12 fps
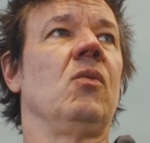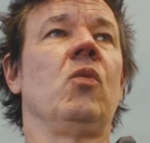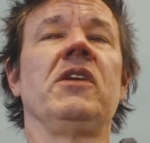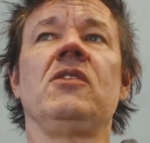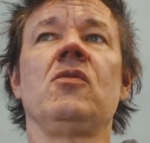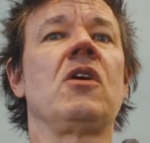
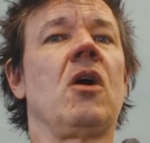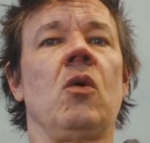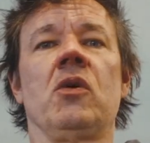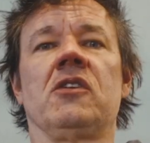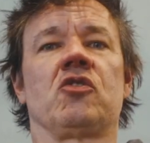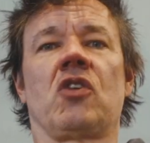when you
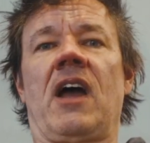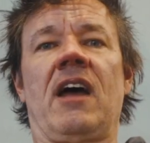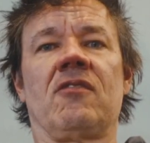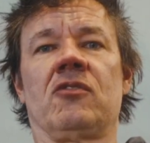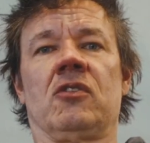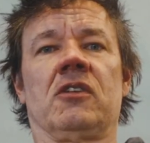go and
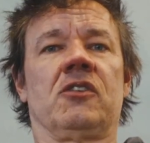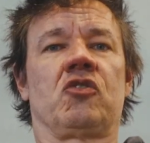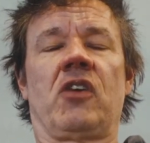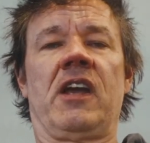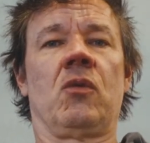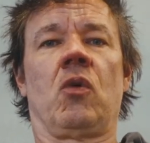travel and
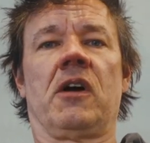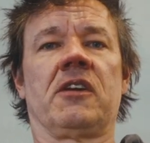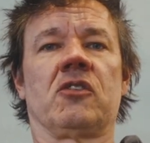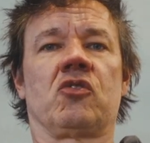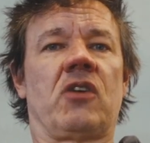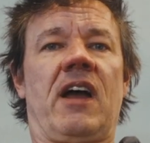trade while
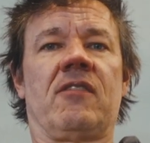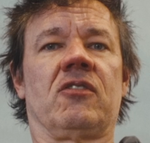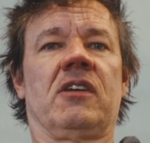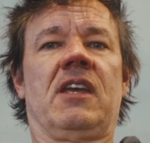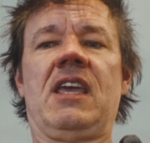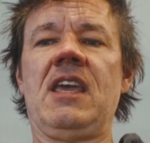you're traveling,